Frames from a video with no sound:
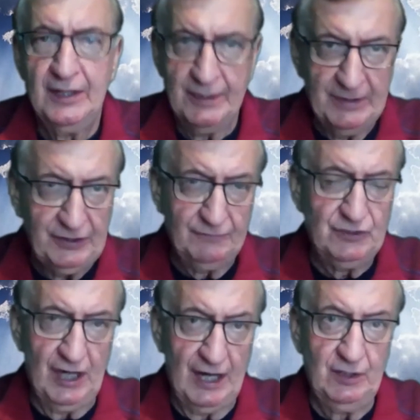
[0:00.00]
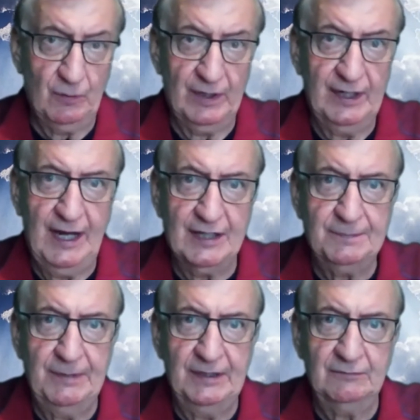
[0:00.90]
The month of January
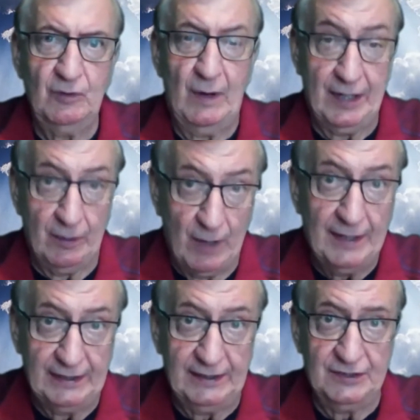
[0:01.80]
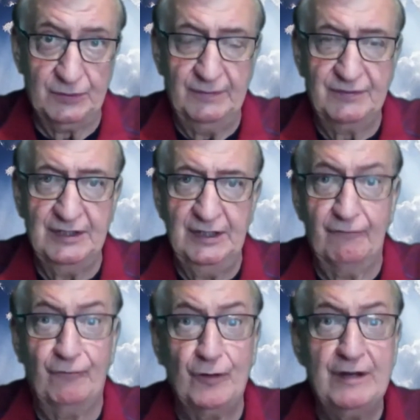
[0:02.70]
has been quite ironic as we've seen
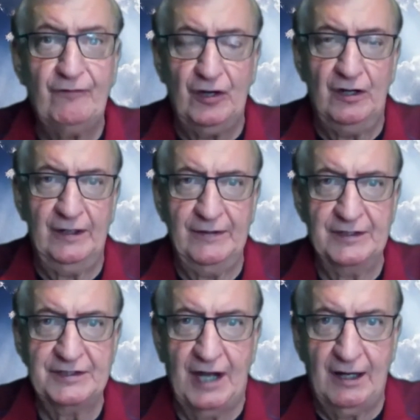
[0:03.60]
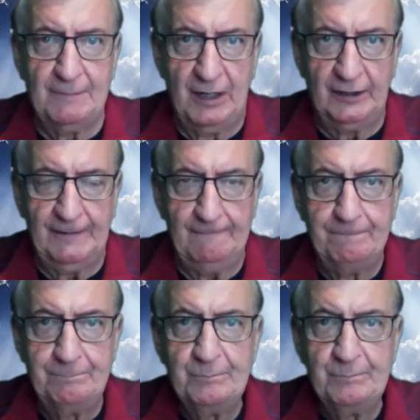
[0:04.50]
a free fall in the stock market,